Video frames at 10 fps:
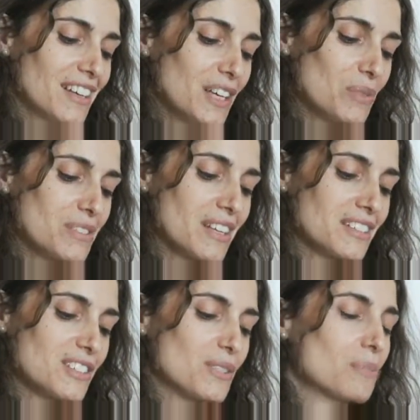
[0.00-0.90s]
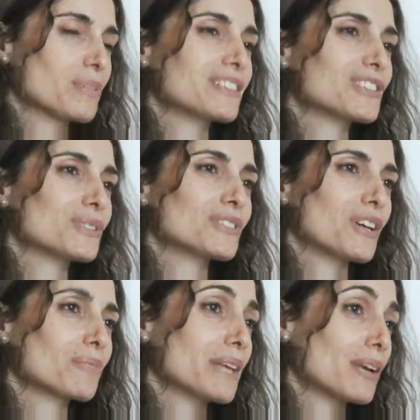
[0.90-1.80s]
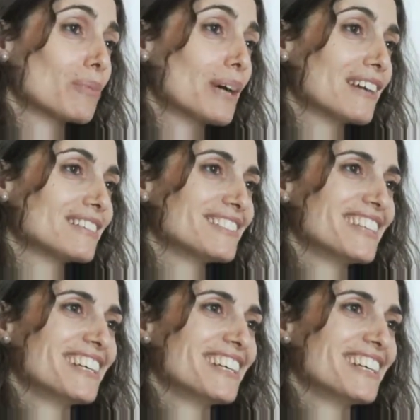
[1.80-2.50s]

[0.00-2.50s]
it was like, do you know the Billy Joel song, Piano Man?